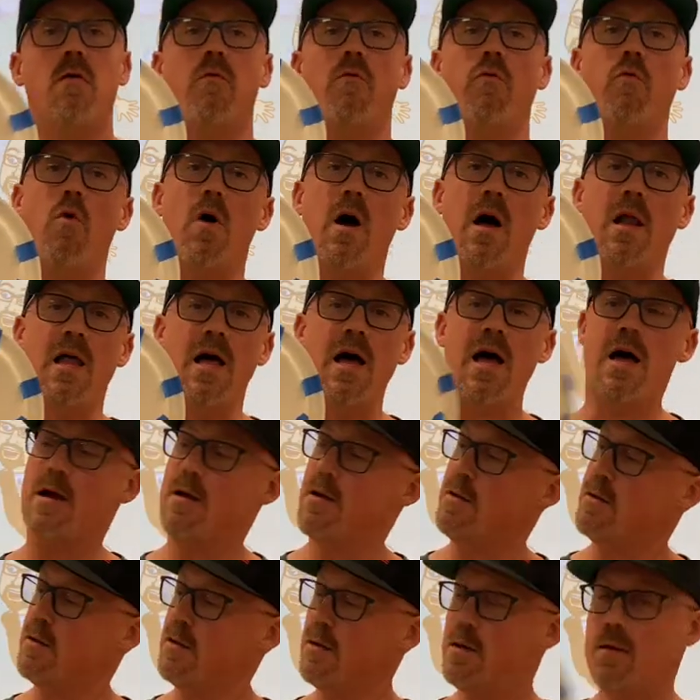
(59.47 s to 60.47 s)
Voila,
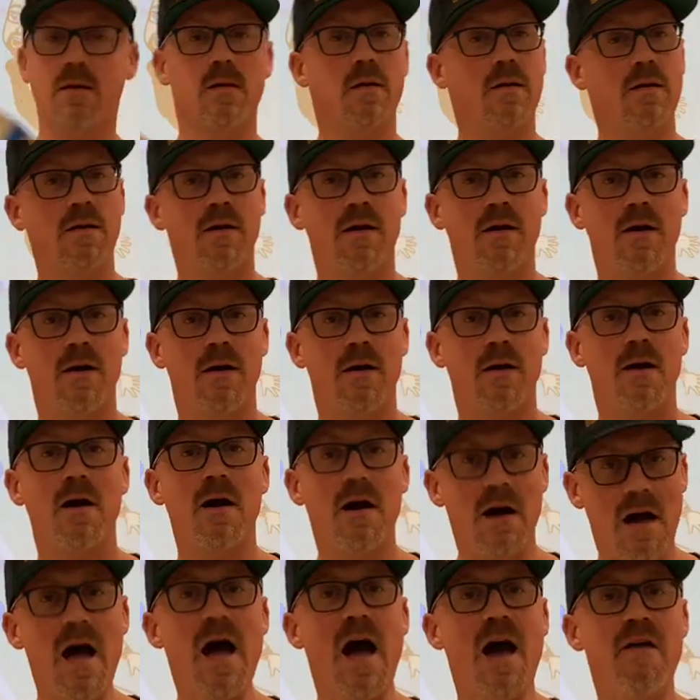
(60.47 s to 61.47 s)

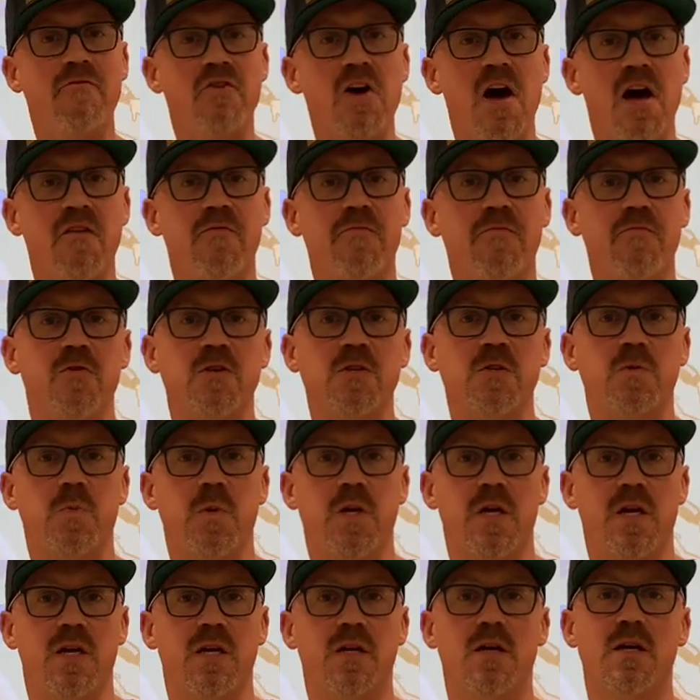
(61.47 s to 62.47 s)
I've got a
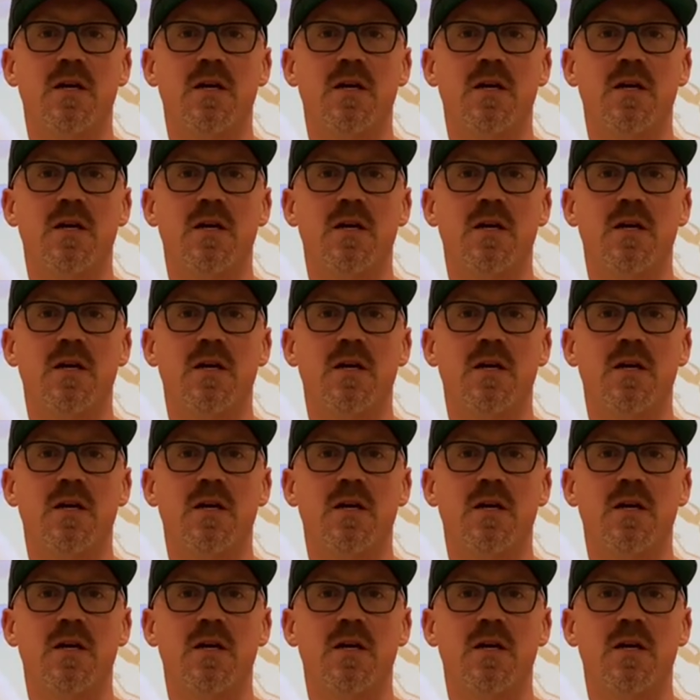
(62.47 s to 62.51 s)
frisbee.